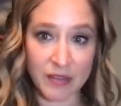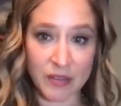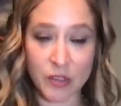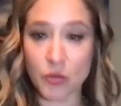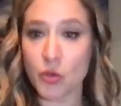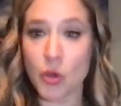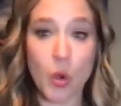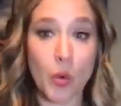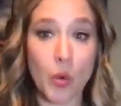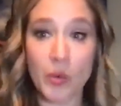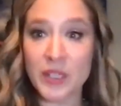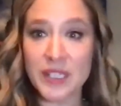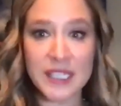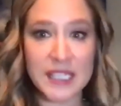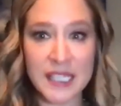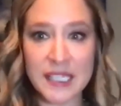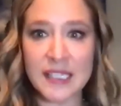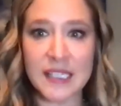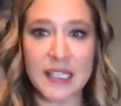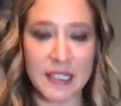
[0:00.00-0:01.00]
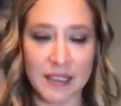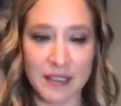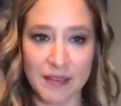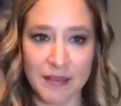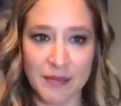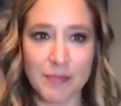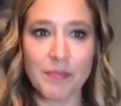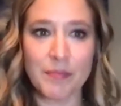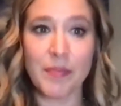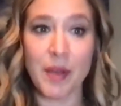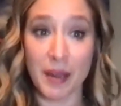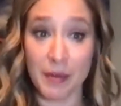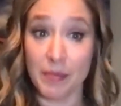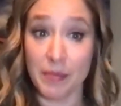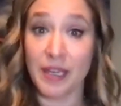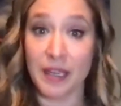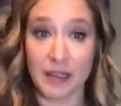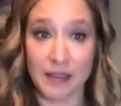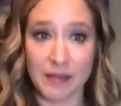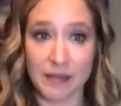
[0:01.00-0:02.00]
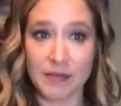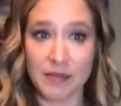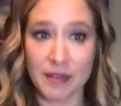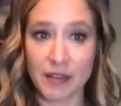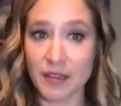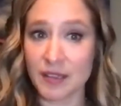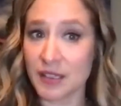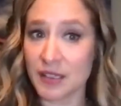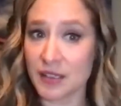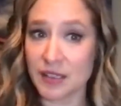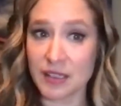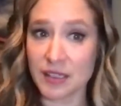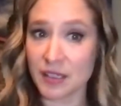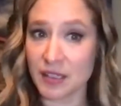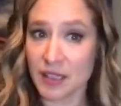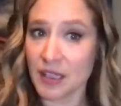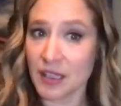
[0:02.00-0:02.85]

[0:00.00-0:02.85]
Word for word: So no one sees it but me because it's mm.